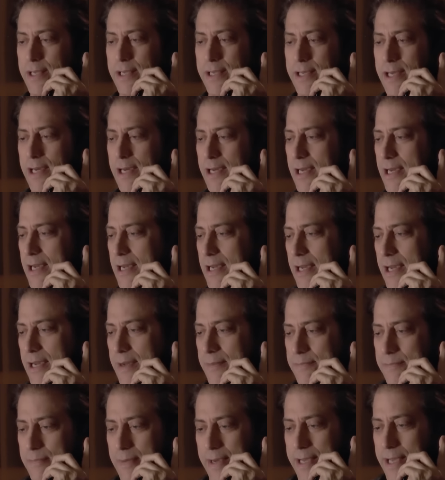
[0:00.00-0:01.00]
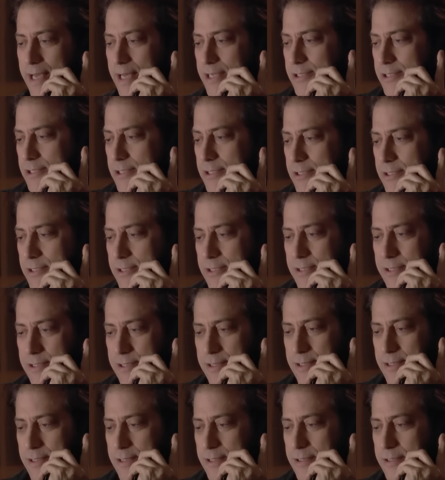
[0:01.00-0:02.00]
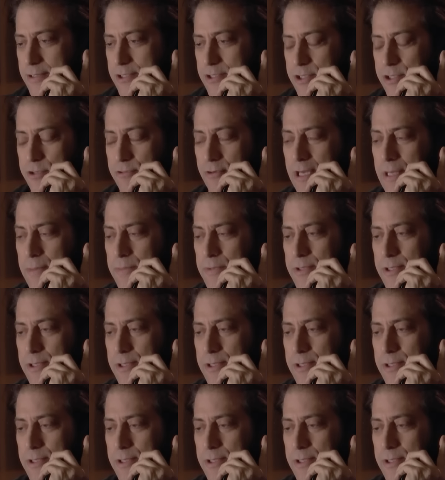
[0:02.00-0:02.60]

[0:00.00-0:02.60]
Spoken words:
My essence is screams